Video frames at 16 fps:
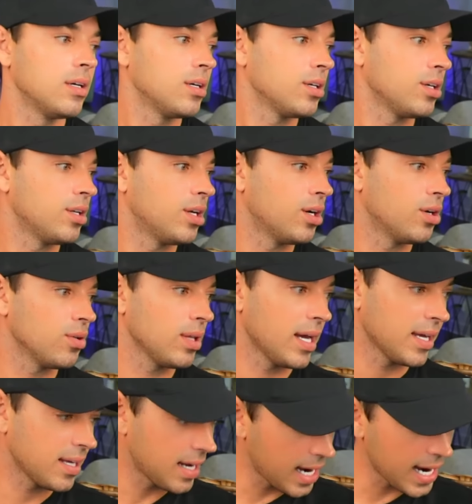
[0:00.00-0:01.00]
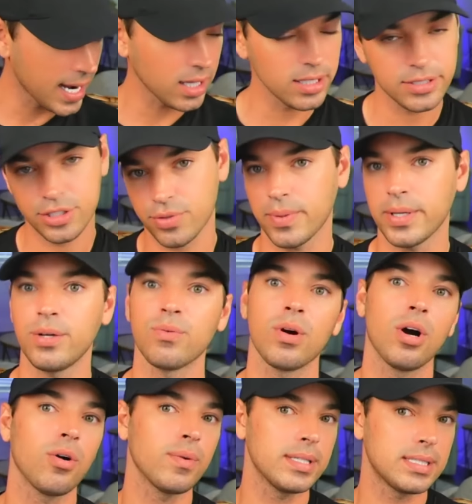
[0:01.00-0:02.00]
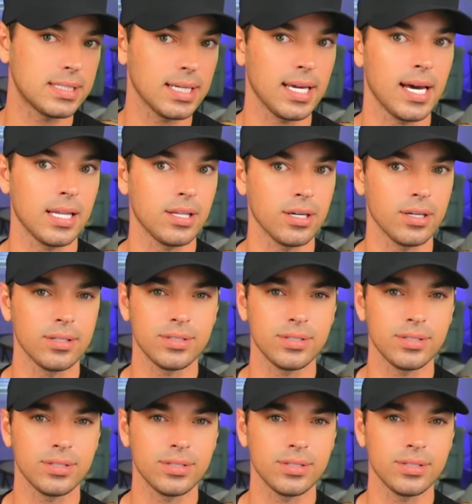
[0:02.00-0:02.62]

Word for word: You know, like Kyle and Dorit were always together.